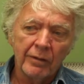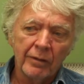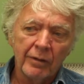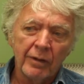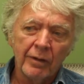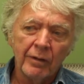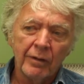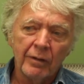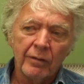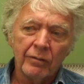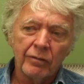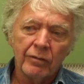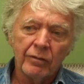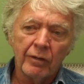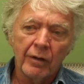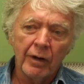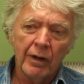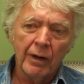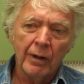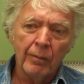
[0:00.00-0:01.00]
in the
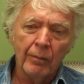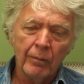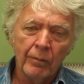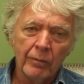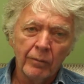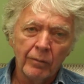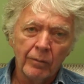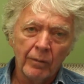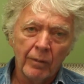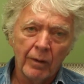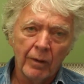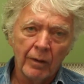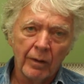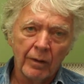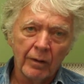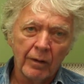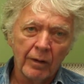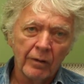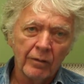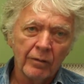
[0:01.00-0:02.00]
frame,
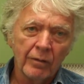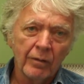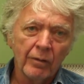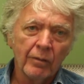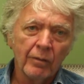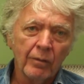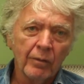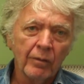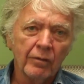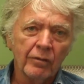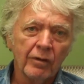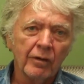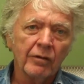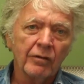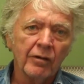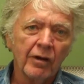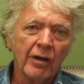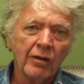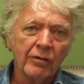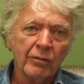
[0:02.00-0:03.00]

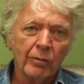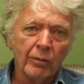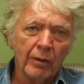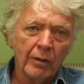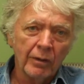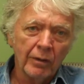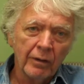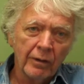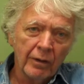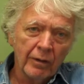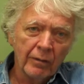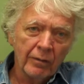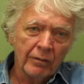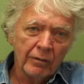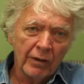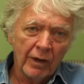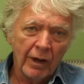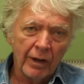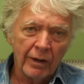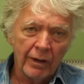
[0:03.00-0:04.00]
suggest what the
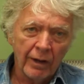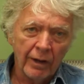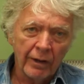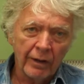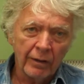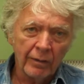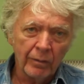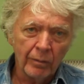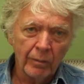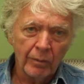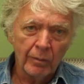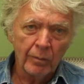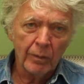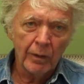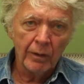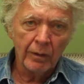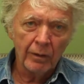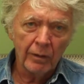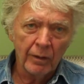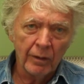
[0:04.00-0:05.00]
shot length would
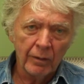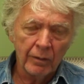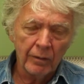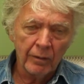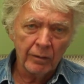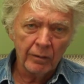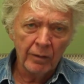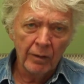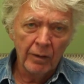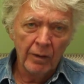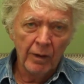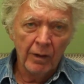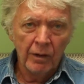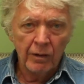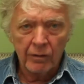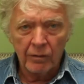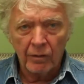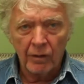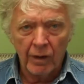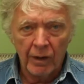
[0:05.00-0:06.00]
be. Like the
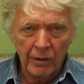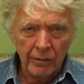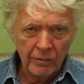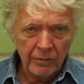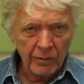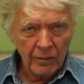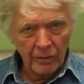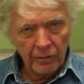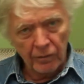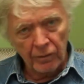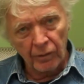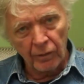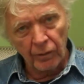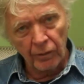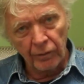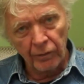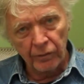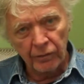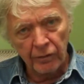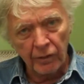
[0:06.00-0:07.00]
trains control
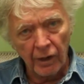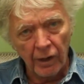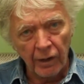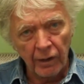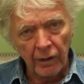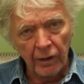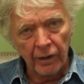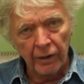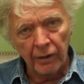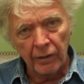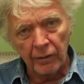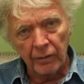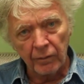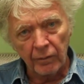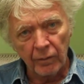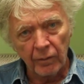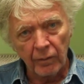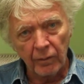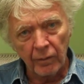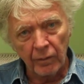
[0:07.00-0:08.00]
the shot length,
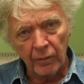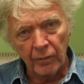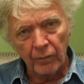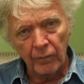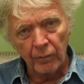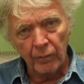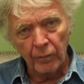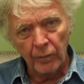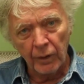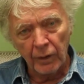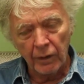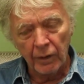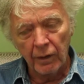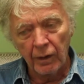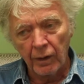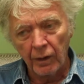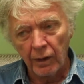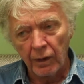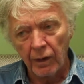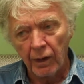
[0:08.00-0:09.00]

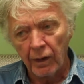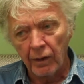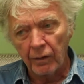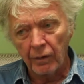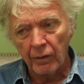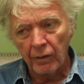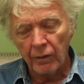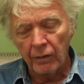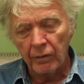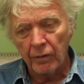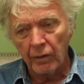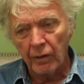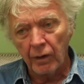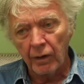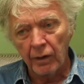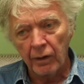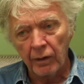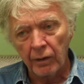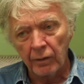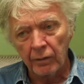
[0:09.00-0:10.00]
beginning and end of the
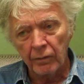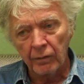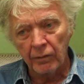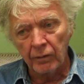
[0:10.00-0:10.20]
train, and